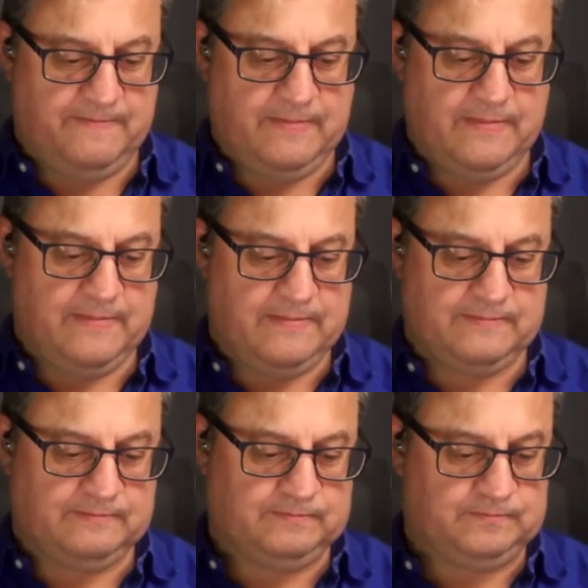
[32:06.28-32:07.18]

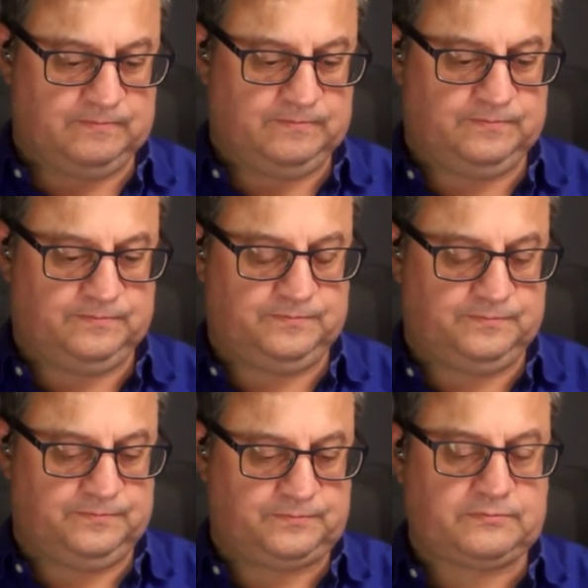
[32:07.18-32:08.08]

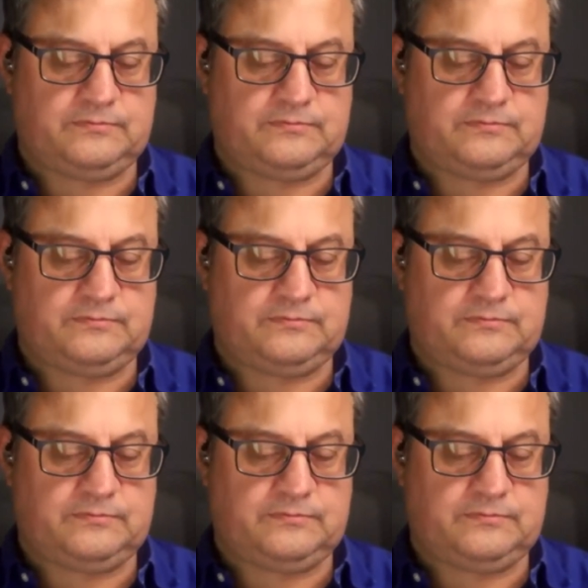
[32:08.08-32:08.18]
(no one is talking)